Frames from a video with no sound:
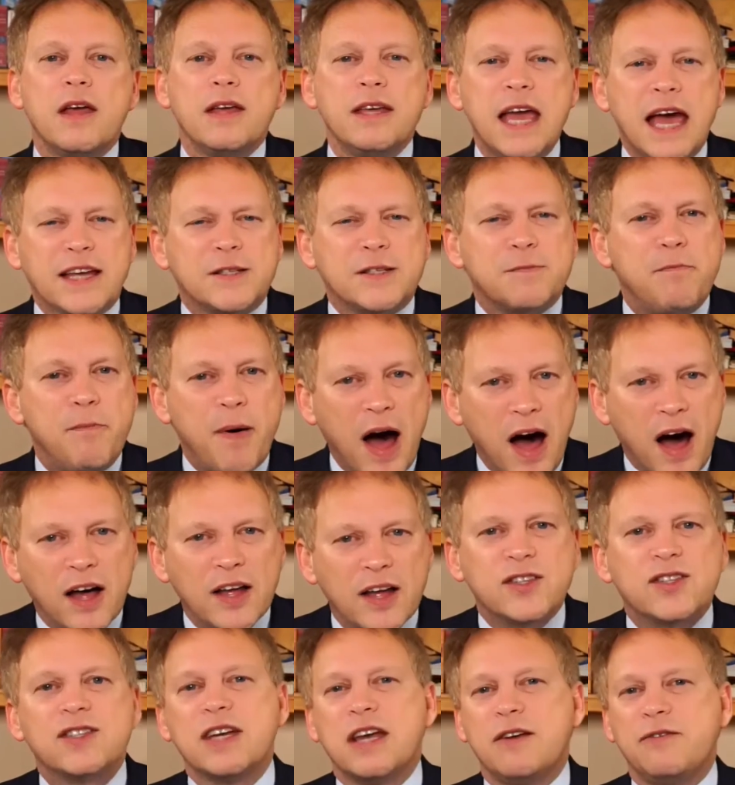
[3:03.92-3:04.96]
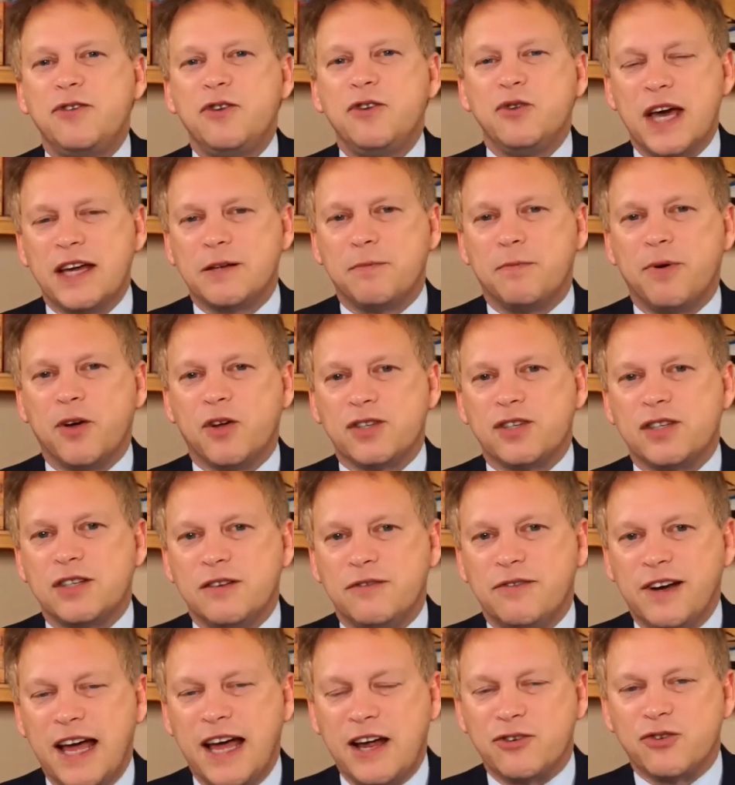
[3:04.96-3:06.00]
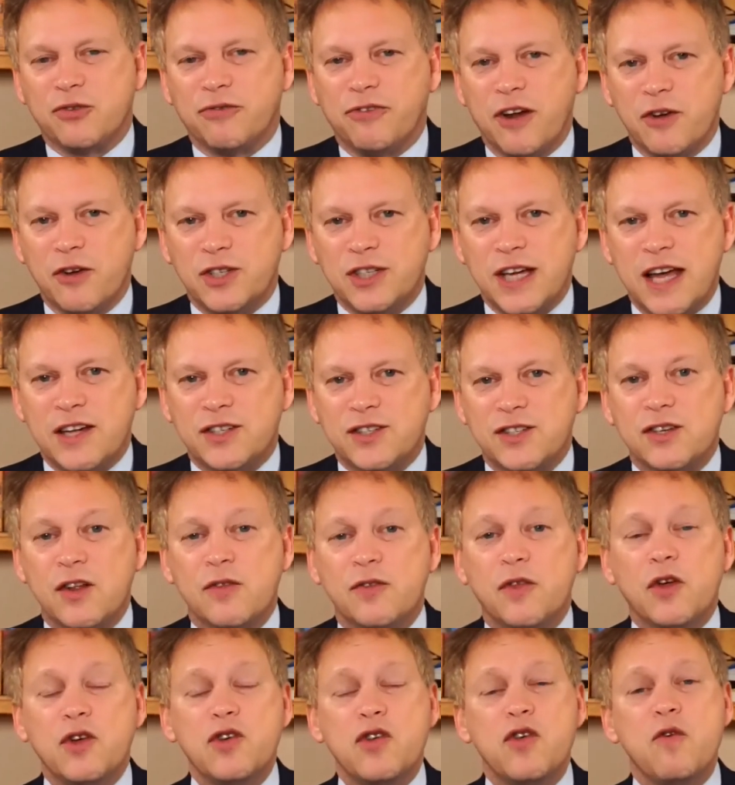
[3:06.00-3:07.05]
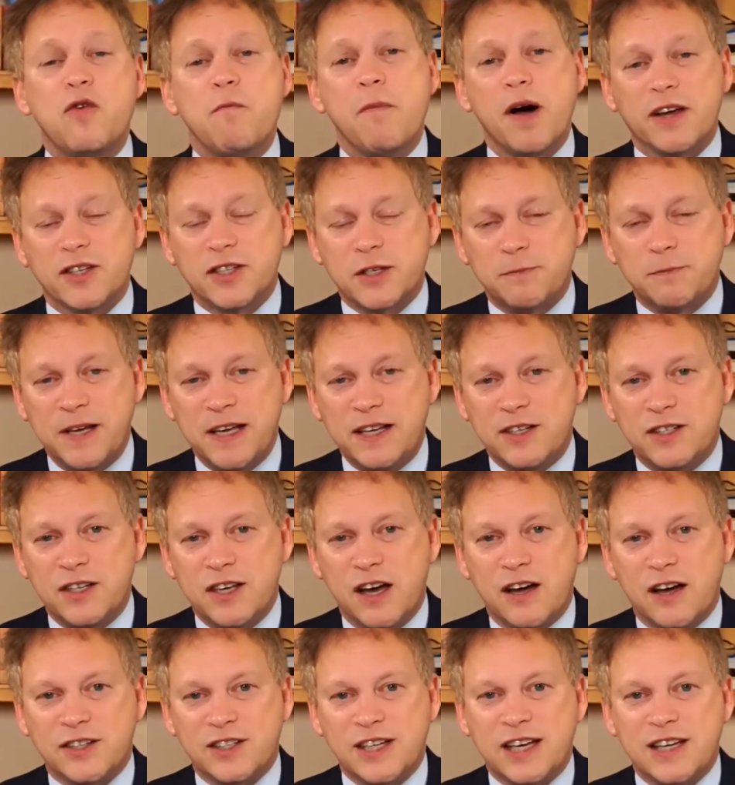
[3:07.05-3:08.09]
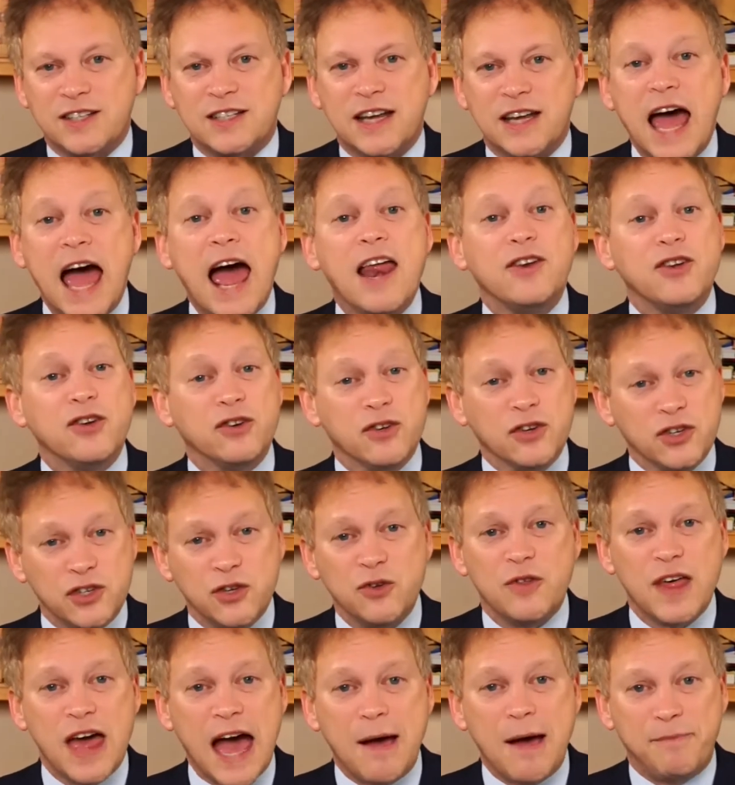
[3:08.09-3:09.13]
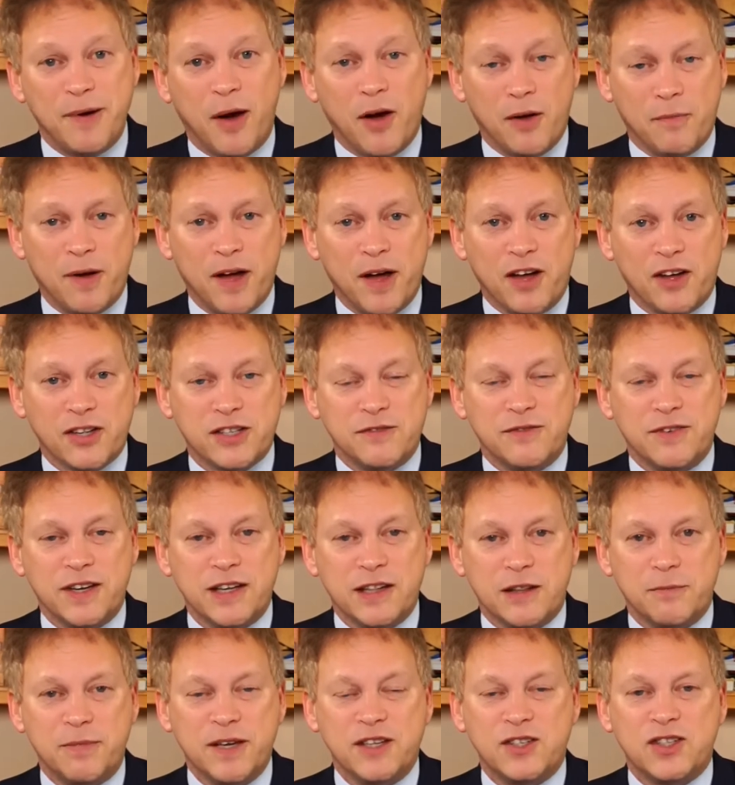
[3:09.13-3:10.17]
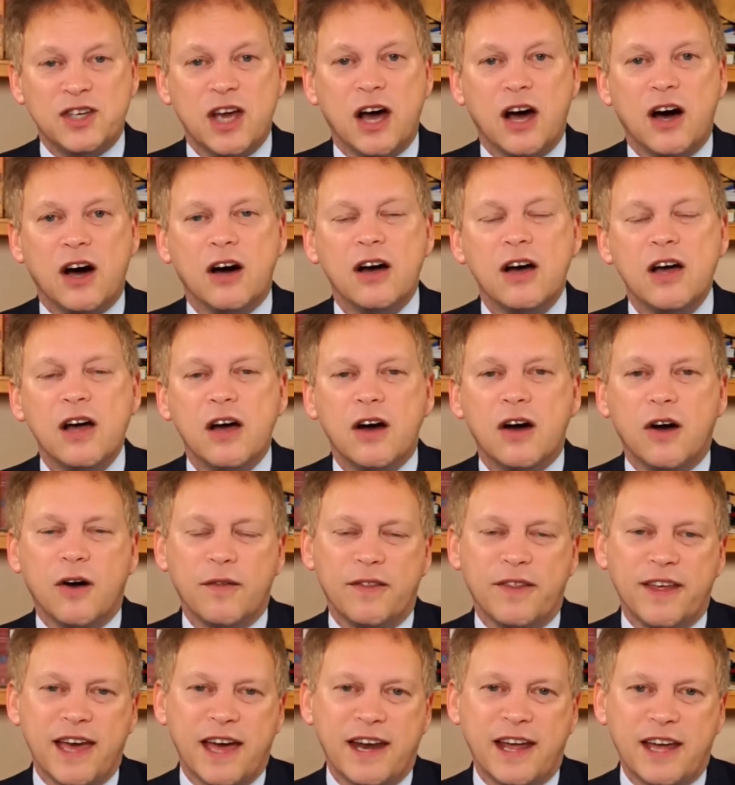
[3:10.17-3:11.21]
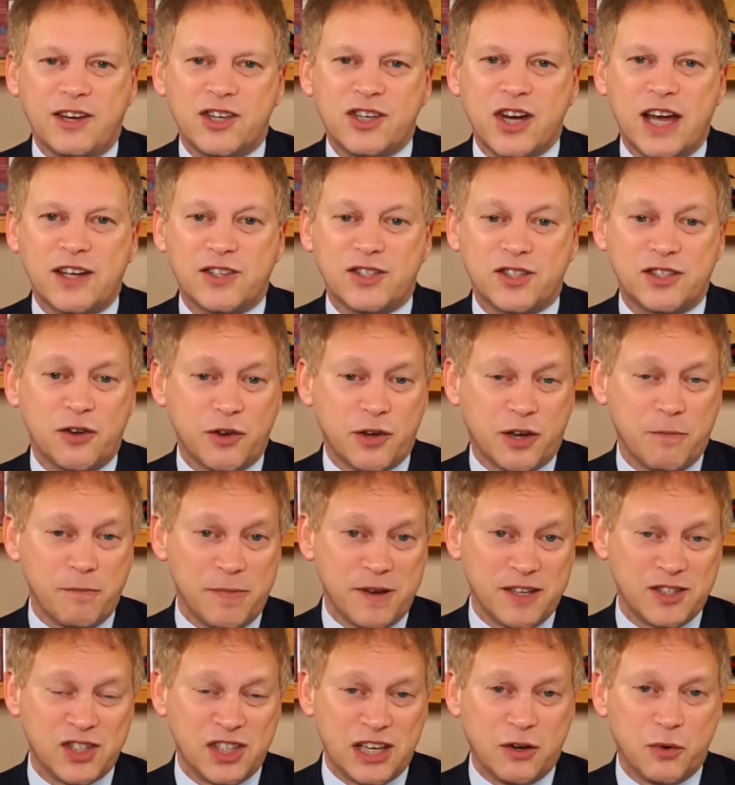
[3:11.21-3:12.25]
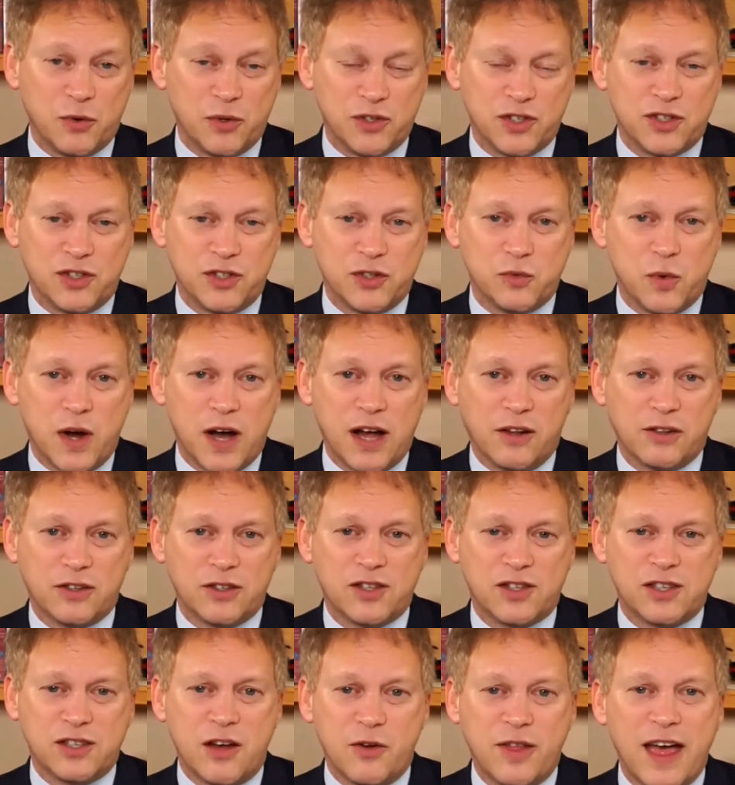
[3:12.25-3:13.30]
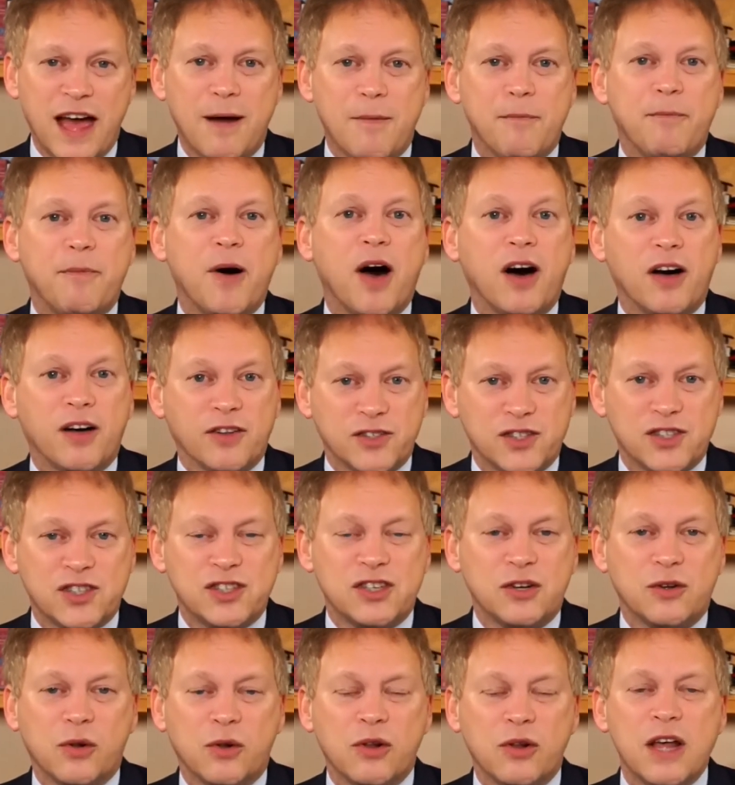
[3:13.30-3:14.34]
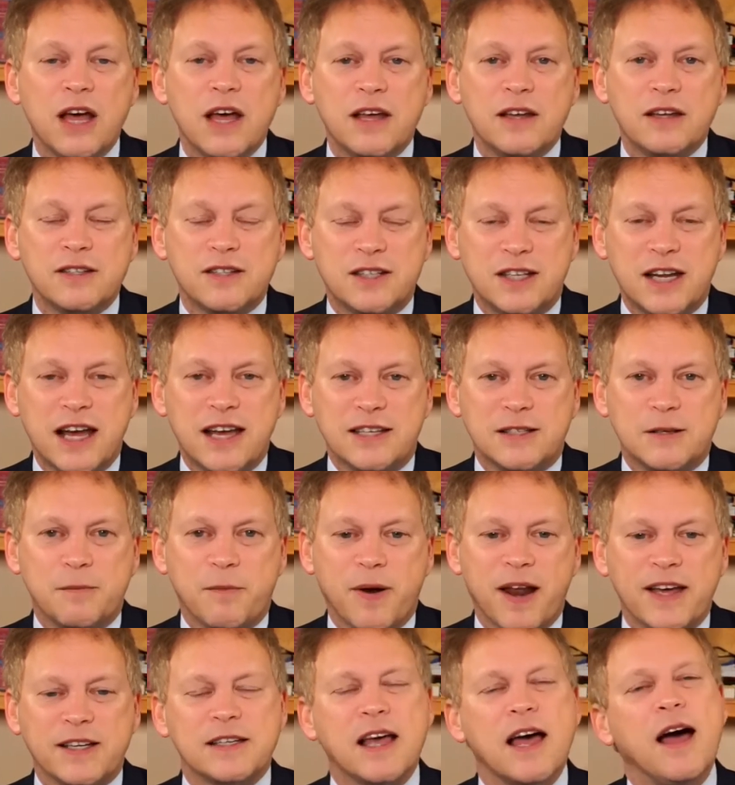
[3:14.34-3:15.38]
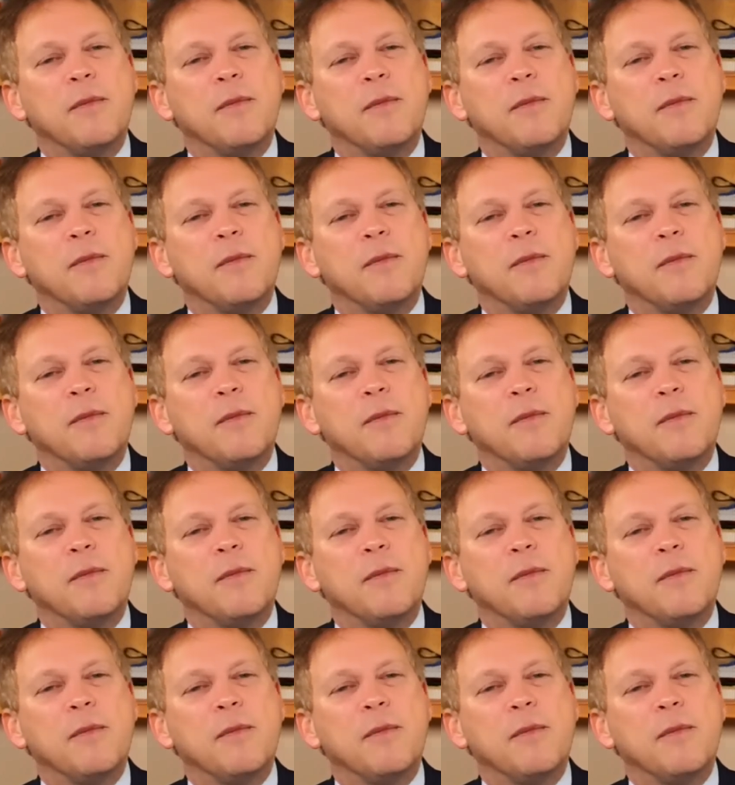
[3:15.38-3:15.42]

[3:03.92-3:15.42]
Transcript: Yes, but if you get a positive lateral flow test, then you must PCR test it, and you can do that part of it, the PCR, on the NHS, so it can be sequenced as well. So that part still stays in place.